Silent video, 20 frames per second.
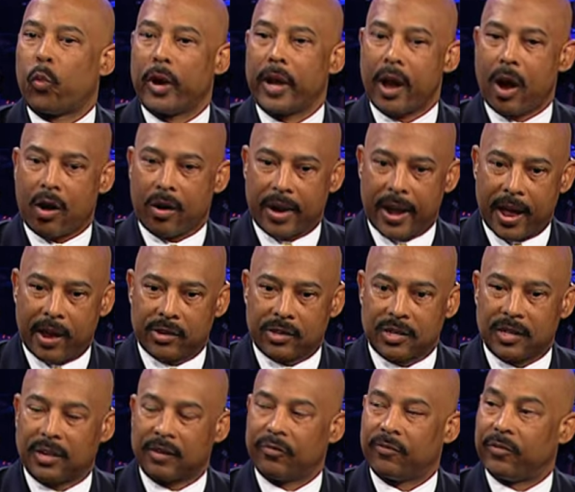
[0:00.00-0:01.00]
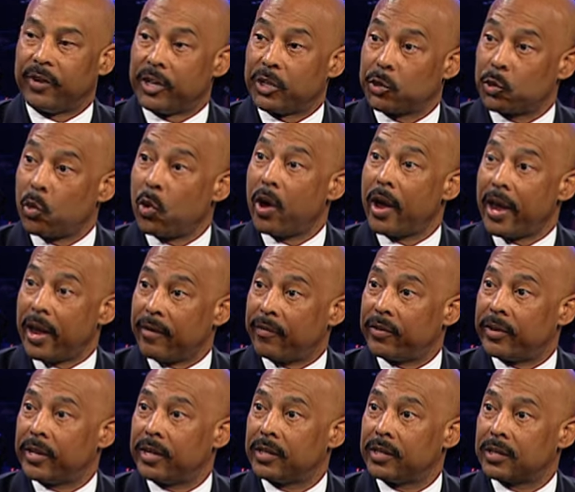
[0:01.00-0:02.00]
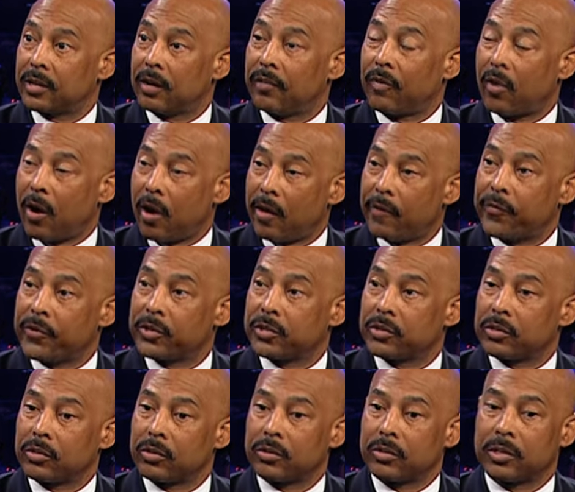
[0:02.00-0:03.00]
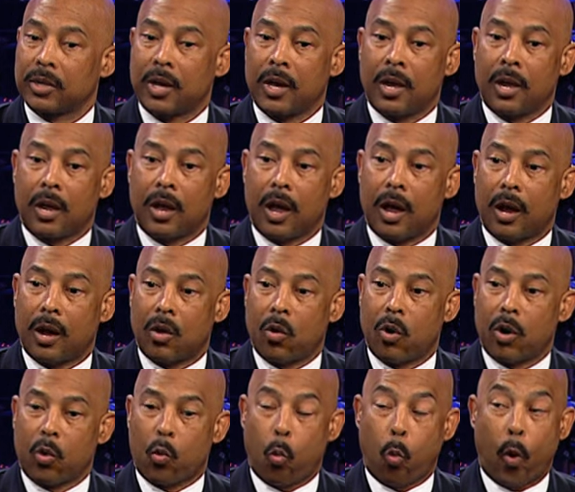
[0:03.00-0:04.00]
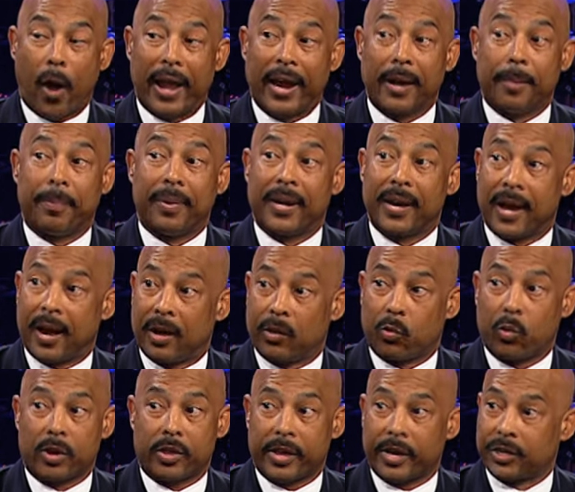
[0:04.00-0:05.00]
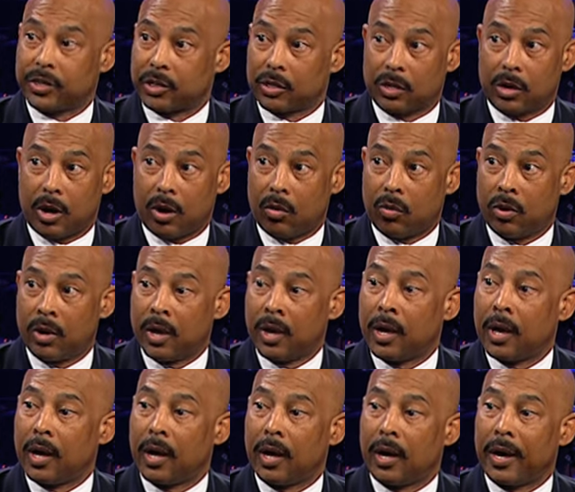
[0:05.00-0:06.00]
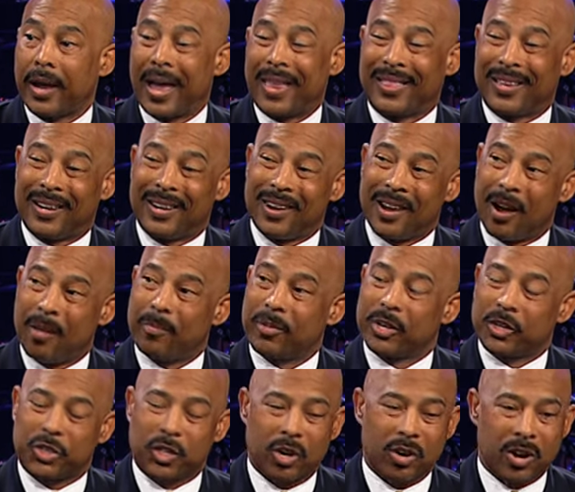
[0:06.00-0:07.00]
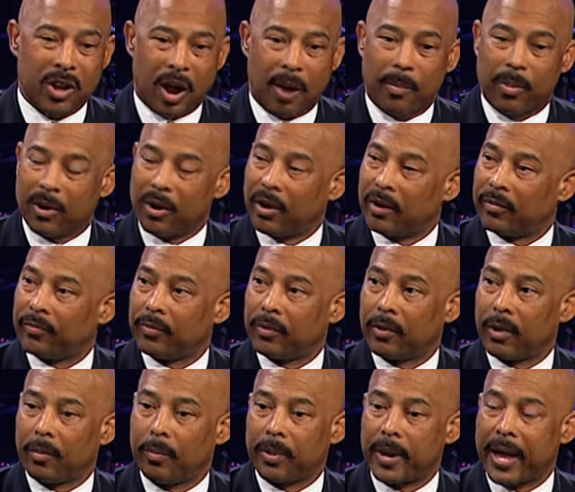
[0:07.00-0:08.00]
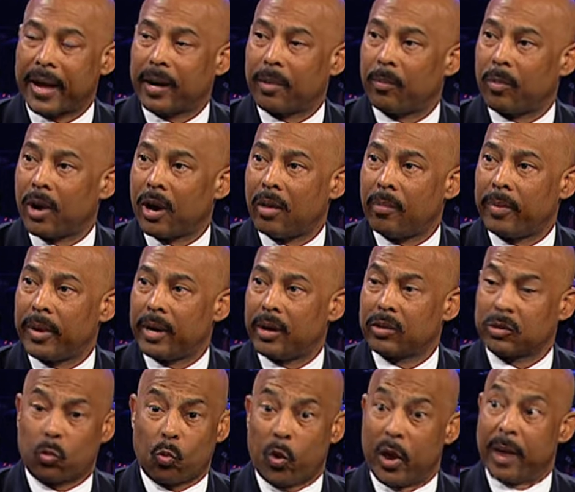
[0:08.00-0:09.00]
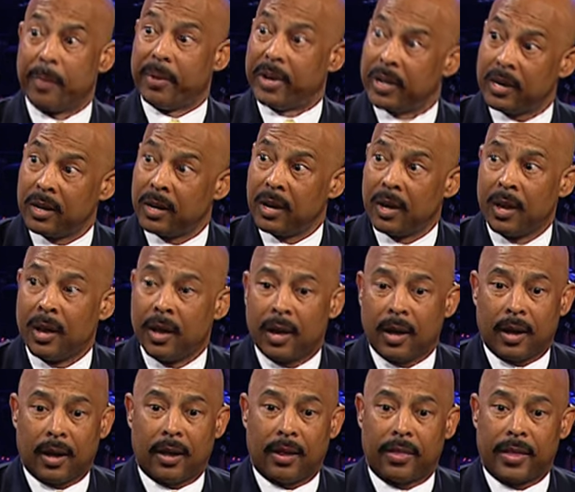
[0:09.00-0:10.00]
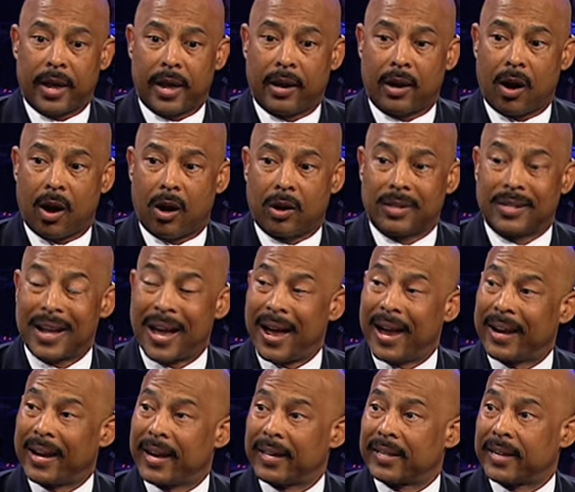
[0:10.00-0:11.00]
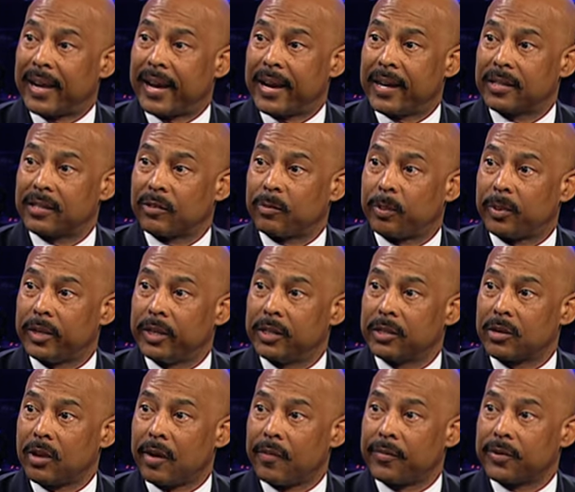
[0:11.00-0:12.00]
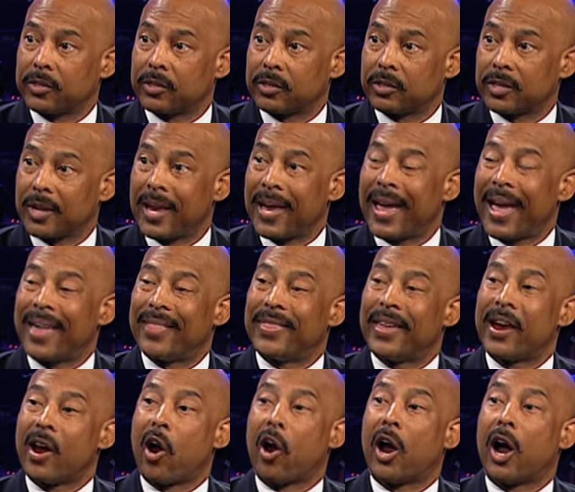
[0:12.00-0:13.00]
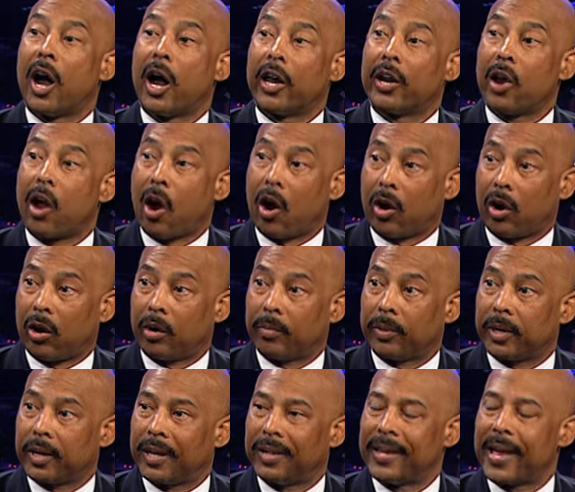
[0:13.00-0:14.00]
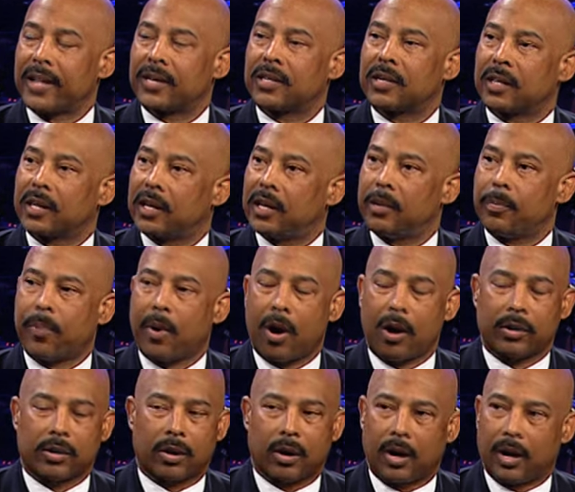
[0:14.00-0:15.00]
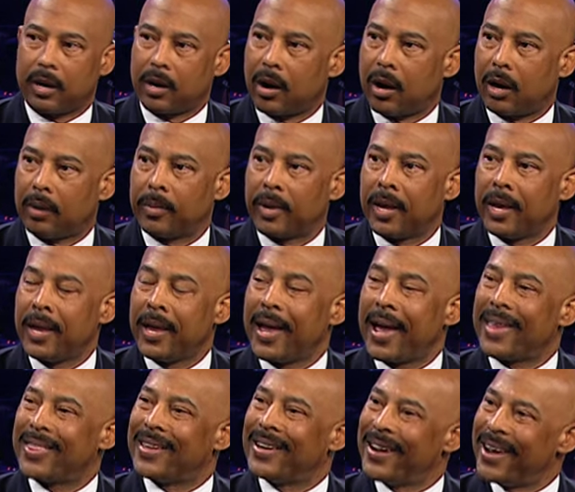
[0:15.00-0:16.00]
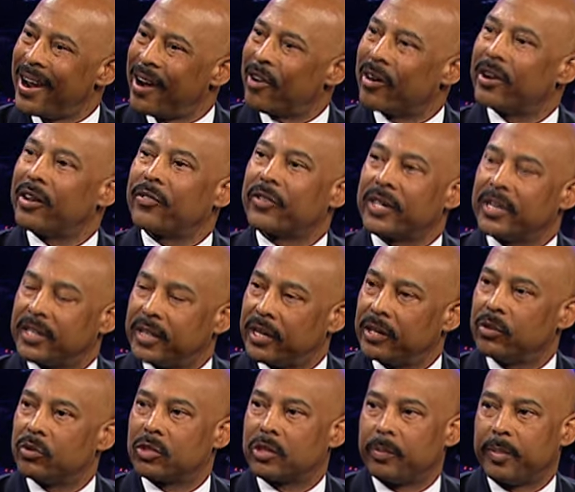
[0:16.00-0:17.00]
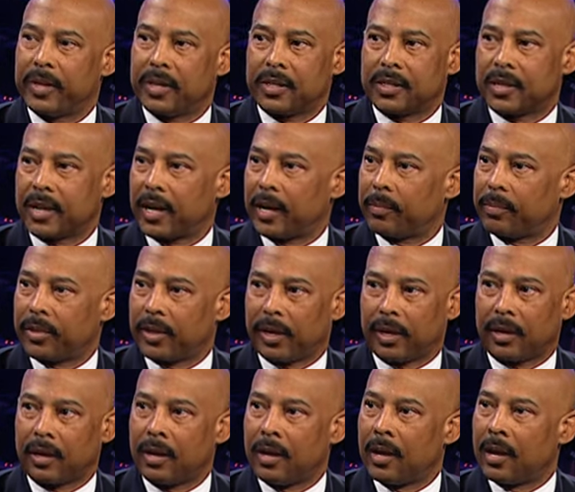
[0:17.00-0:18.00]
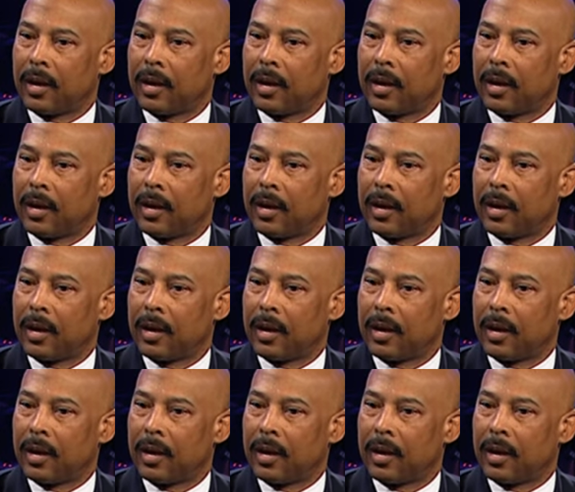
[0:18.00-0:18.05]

We are now seeing visual evidence of officers uh, going way beyond where they should go. Uh, and the, num- the sheer number of, black and brown males, women, uh, that are dying at the hands of police officers, and they are unarmed. And that's the key part, they're unarmed. And the narrative continues to be the same thing.